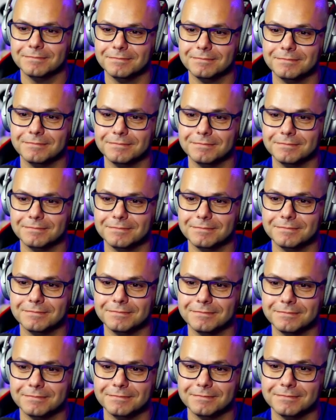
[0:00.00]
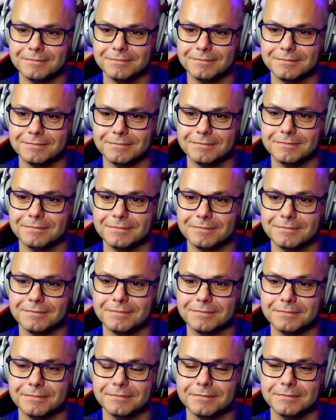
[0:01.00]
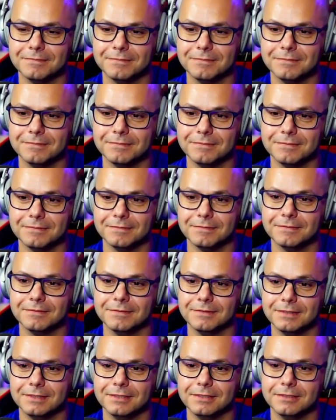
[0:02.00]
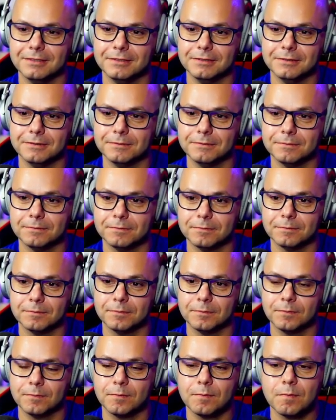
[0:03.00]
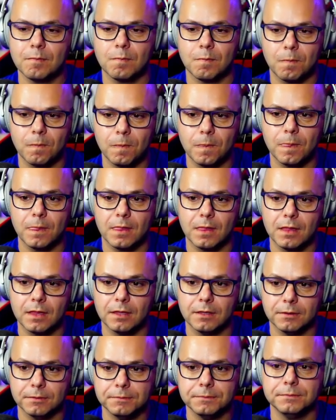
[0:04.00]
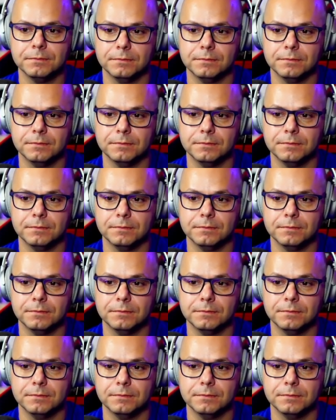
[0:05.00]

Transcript: [no speech]